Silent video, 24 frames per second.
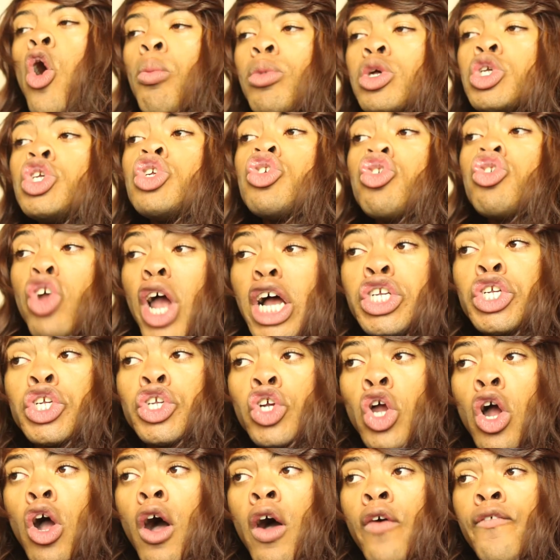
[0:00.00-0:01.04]
almost
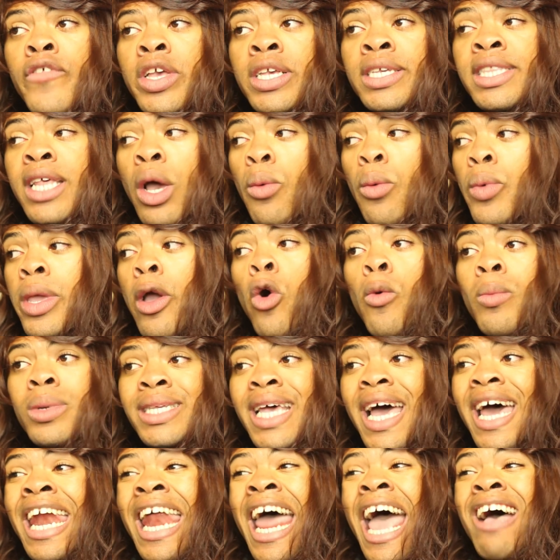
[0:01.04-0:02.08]
trashed our office that we
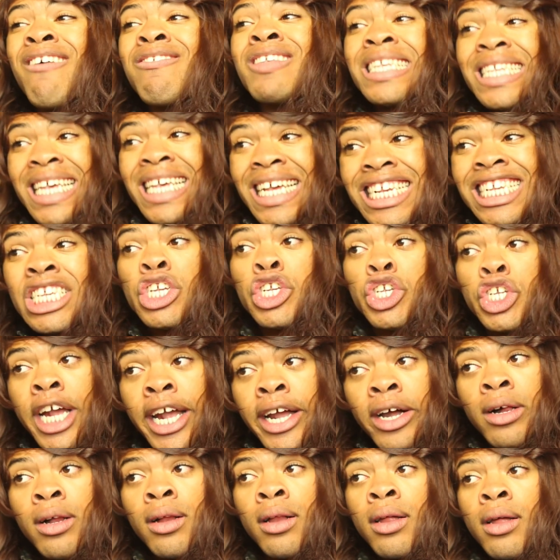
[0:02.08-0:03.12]
almost had to have sent to
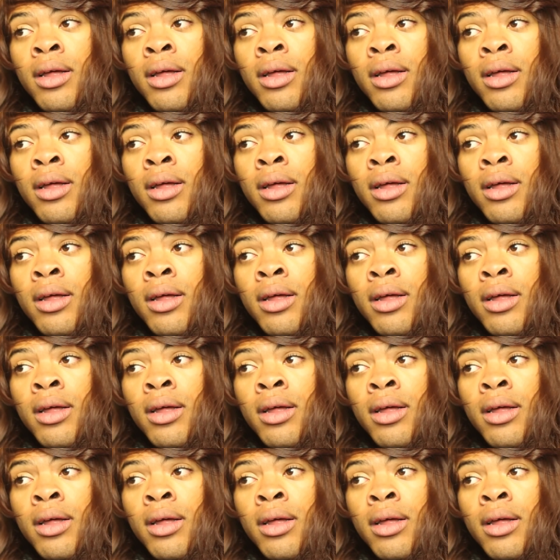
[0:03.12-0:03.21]
jail.